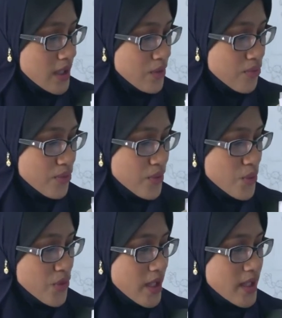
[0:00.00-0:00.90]
if
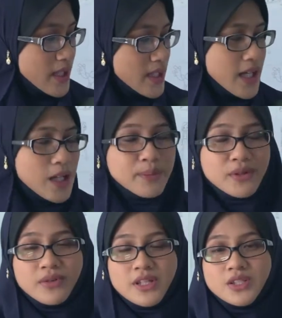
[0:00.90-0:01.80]
you think that
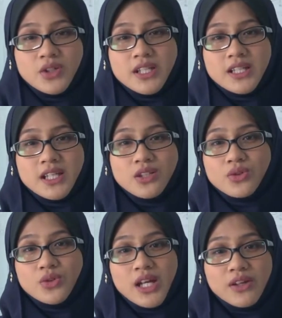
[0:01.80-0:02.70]
helping word is not needed, you
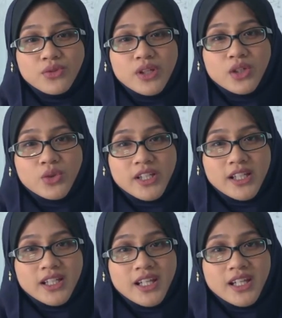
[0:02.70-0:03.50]
don't have to include it.